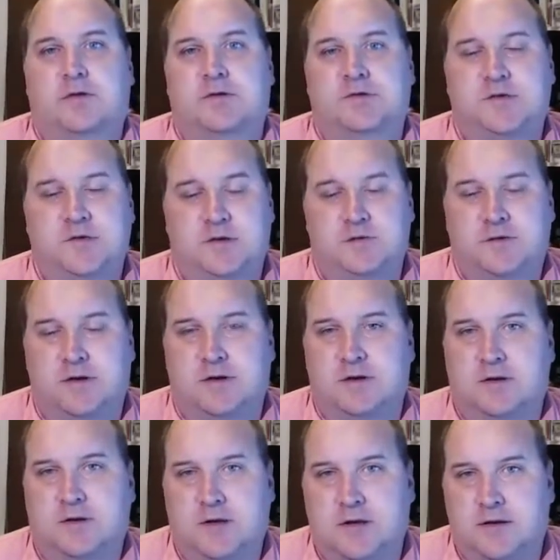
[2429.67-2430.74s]
children
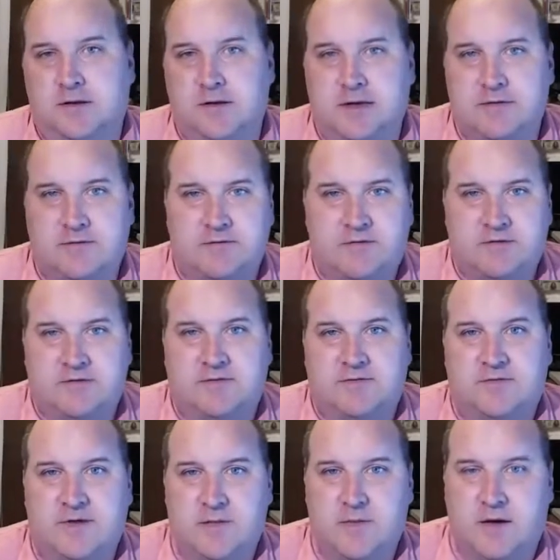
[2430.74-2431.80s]
Neil, even if it's a
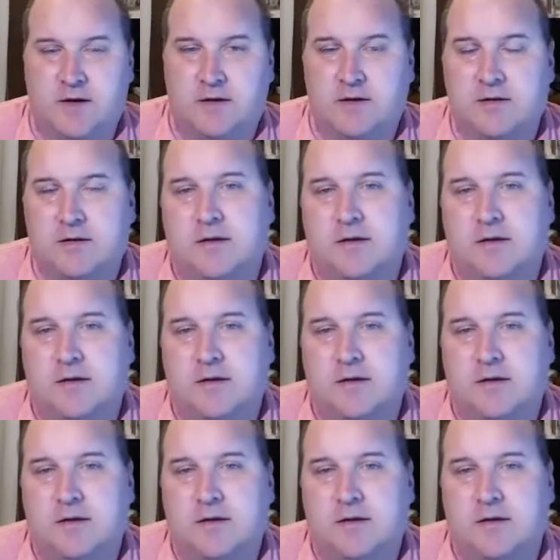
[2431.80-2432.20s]
female